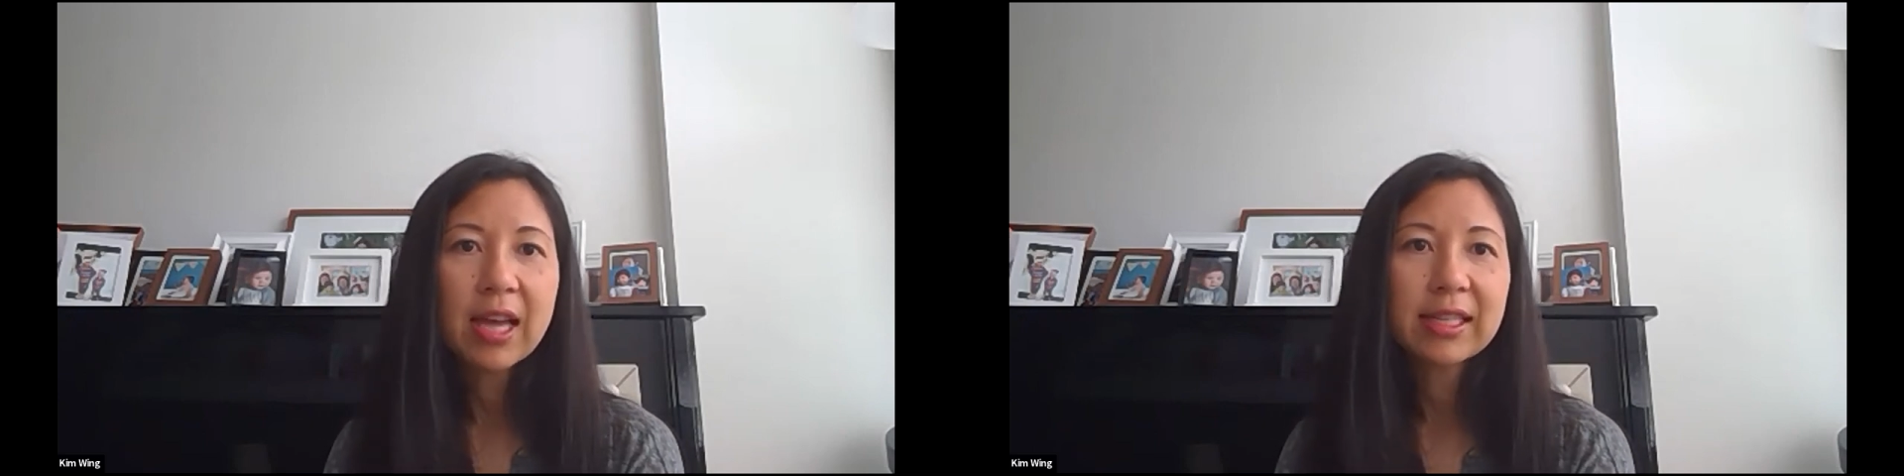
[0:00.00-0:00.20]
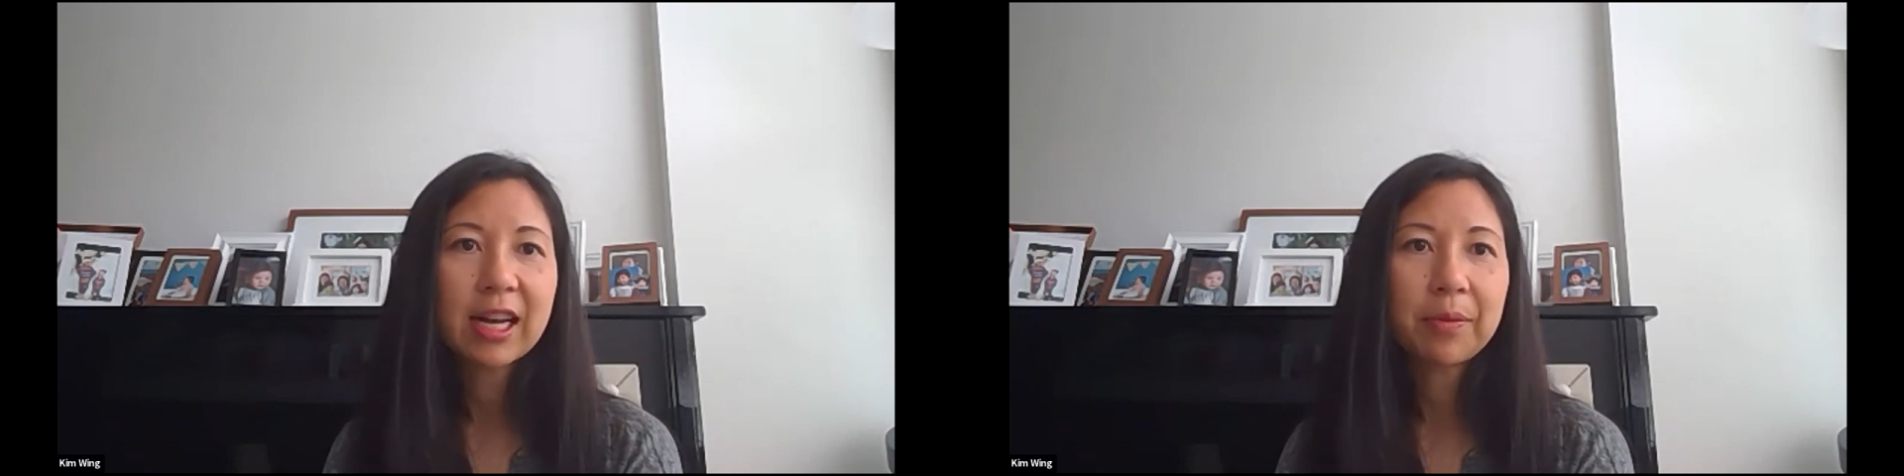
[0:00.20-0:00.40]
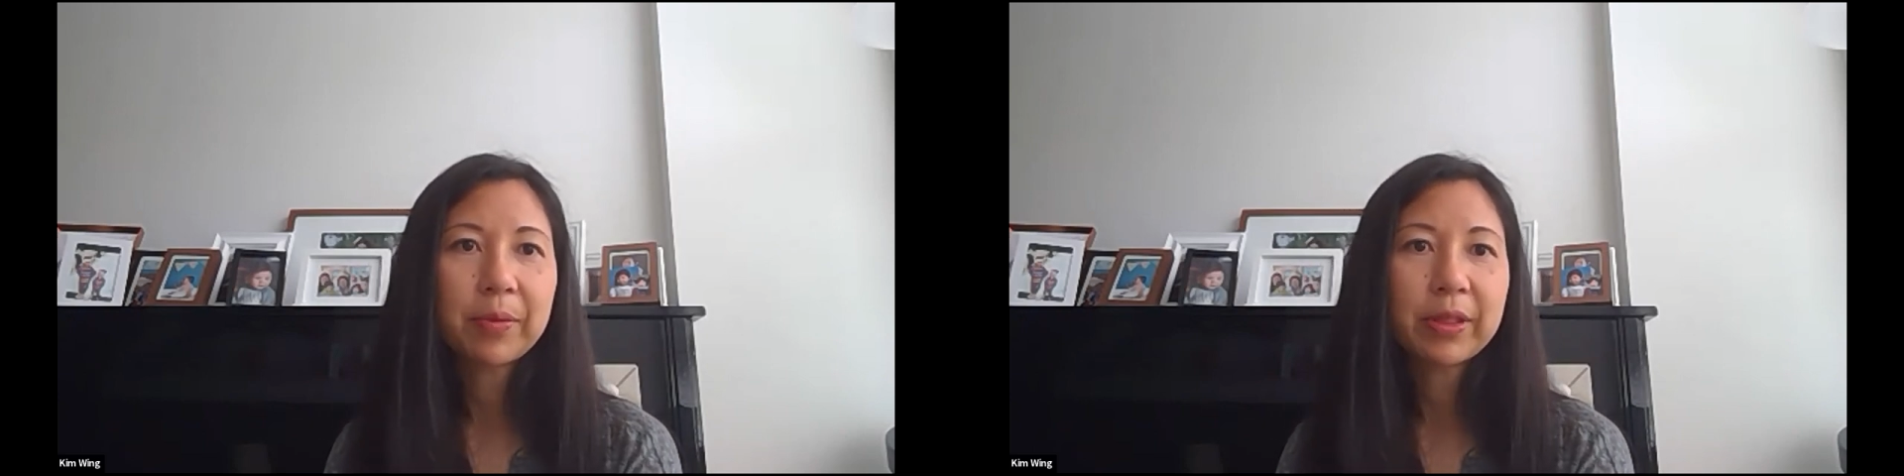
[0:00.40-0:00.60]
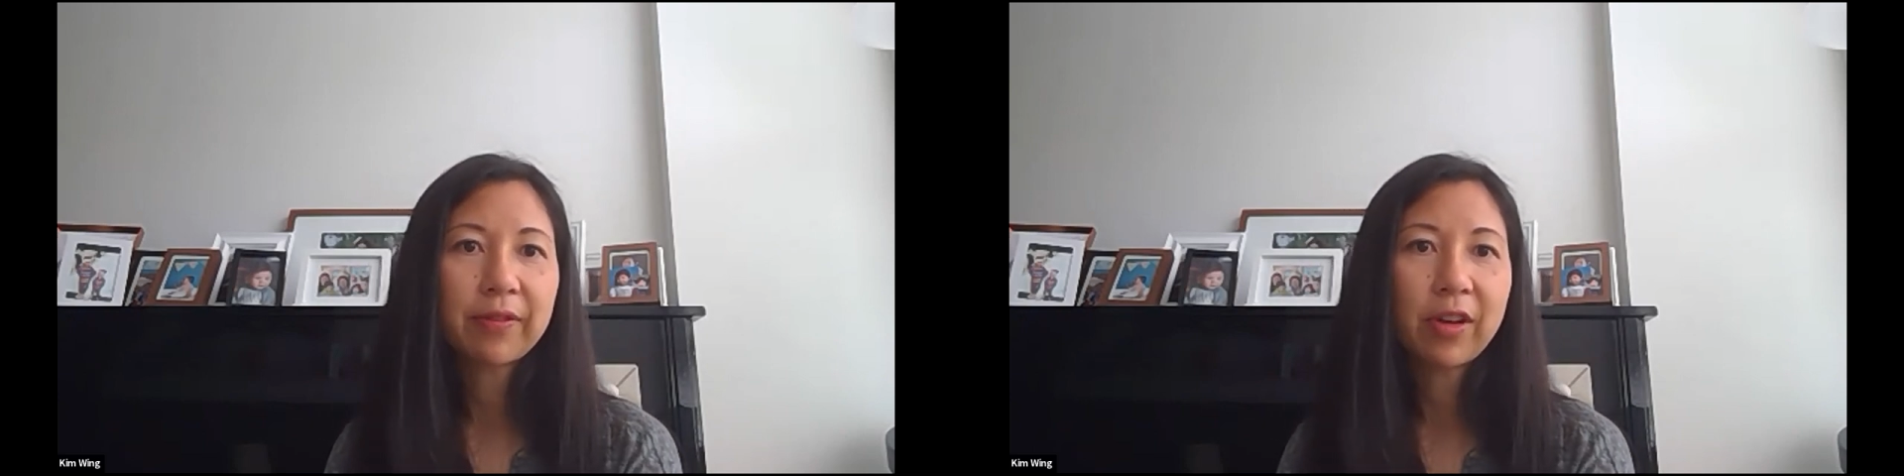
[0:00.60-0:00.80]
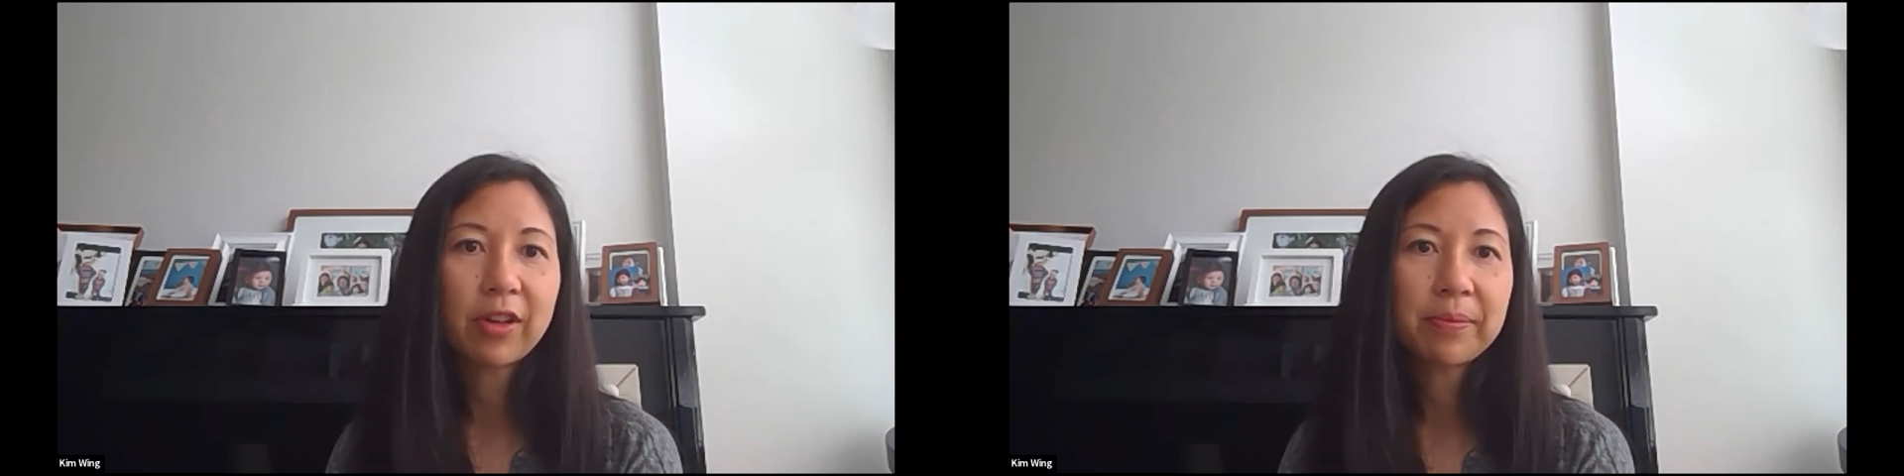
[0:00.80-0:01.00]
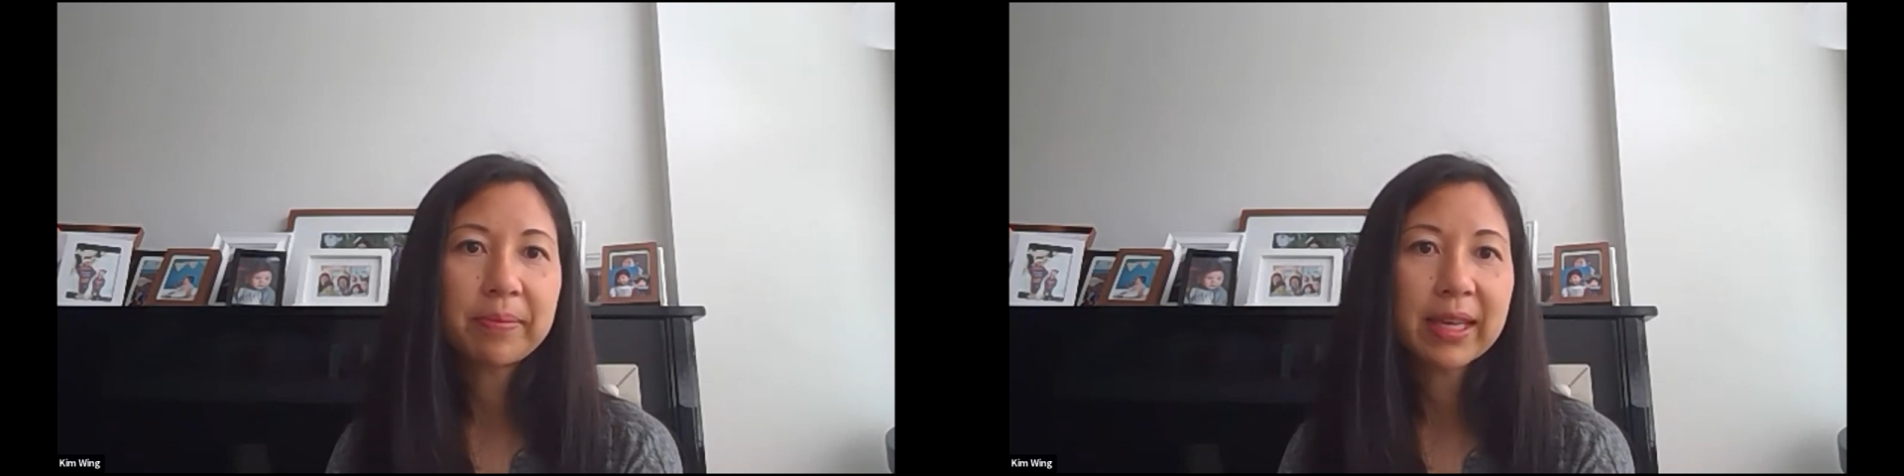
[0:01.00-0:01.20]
to help with the volume,